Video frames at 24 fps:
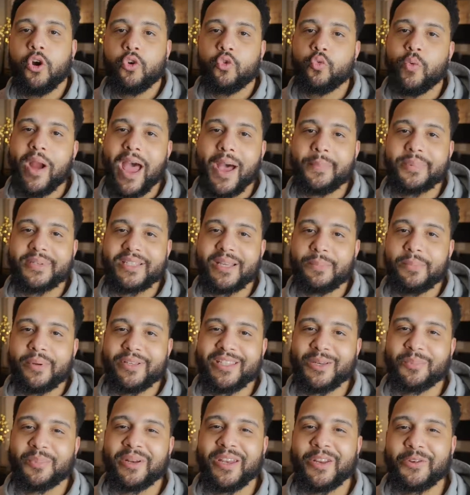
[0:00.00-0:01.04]
rappers and
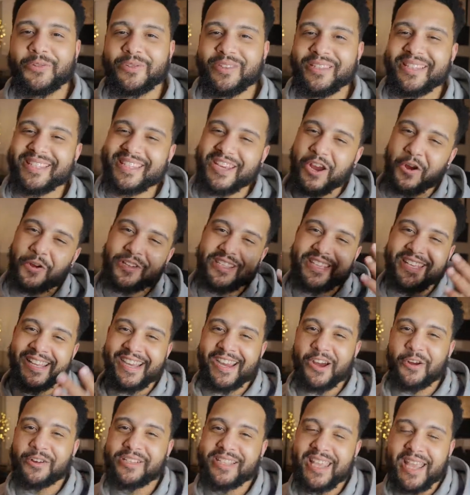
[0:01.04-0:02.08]
music producers. It's Curtis King,
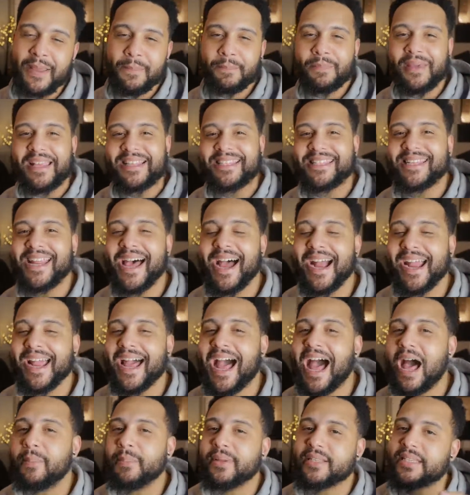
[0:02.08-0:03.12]

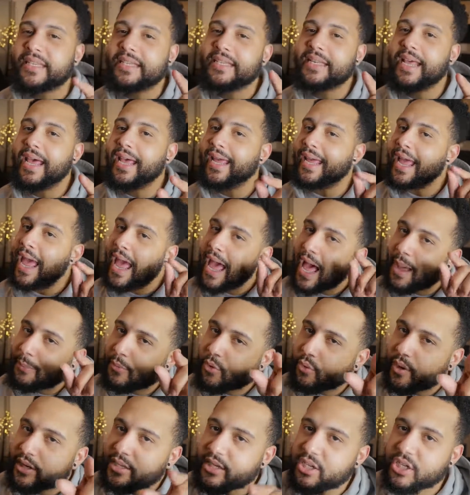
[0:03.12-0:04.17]
CurtisKingBeats.com, and today I'm
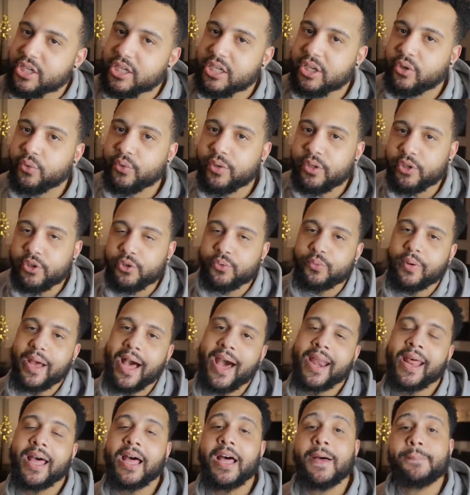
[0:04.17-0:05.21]
going to show you
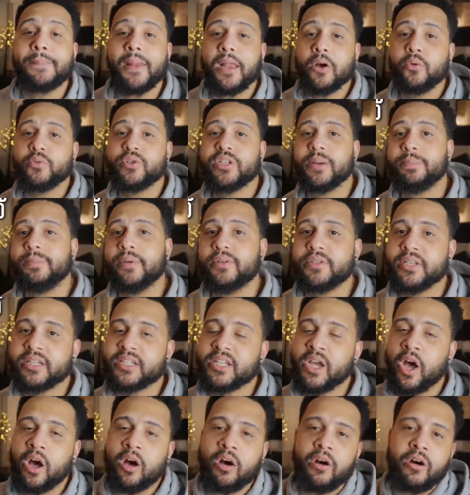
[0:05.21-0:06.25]
how to upload your music
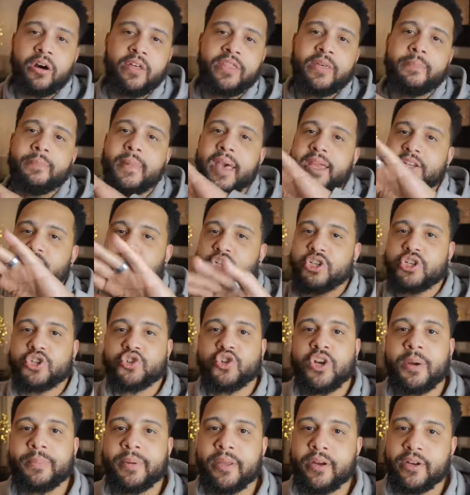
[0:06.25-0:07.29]
to all the major
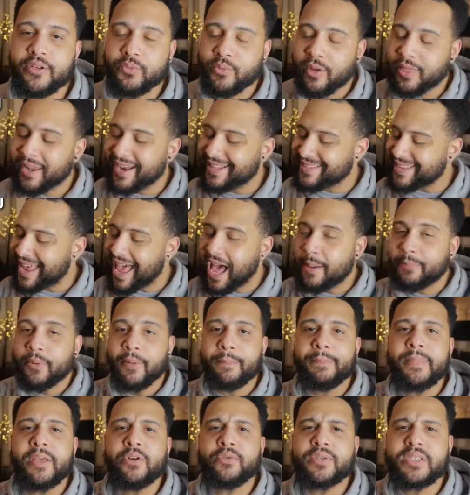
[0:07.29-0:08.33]
distributors, whether that's Apple
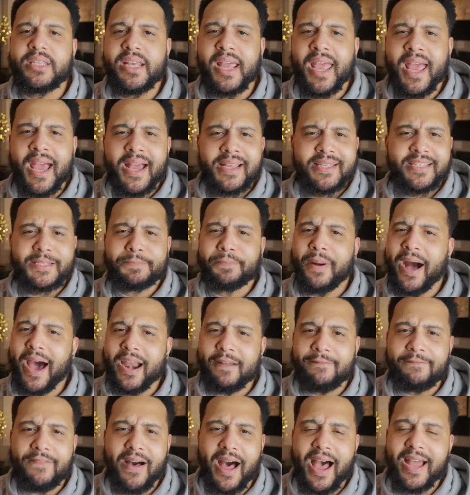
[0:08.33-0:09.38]
Music,
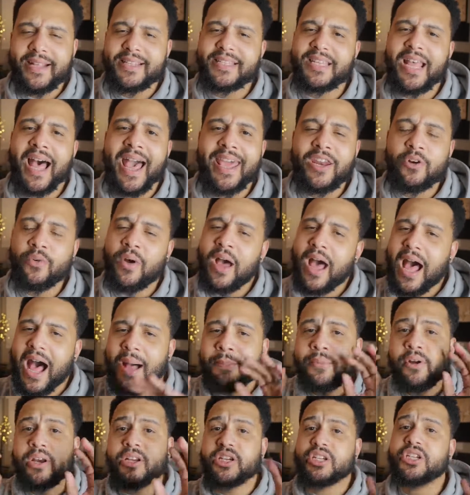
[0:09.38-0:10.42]
Spotify, Tidal.
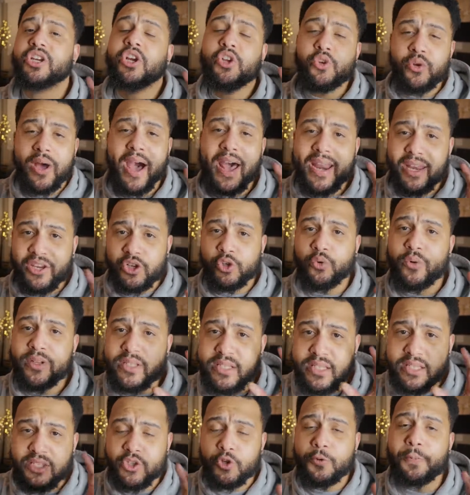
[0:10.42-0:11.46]
I'm going to show you how to do it
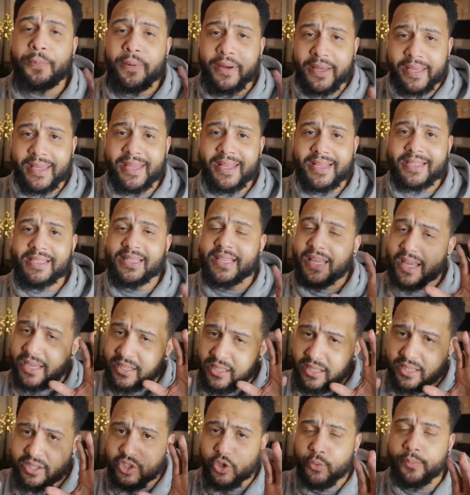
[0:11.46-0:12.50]
super easy
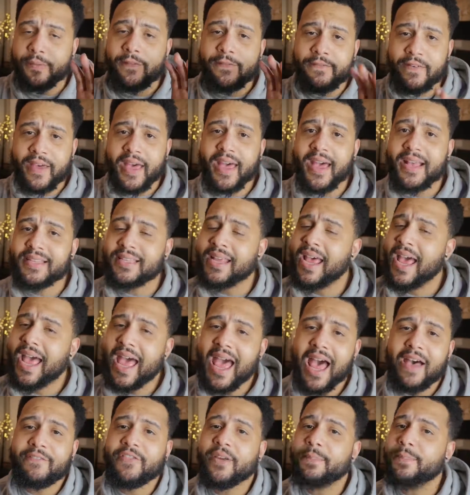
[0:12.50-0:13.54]
and super fast,
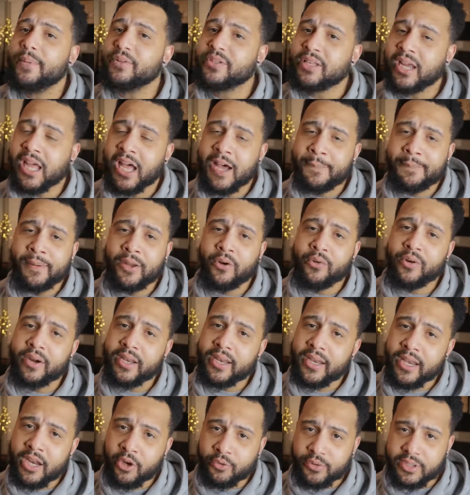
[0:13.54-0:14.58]
have your music uploaded
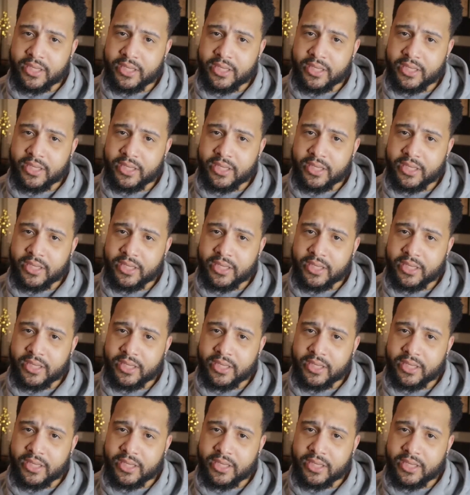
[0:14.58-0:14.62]
in no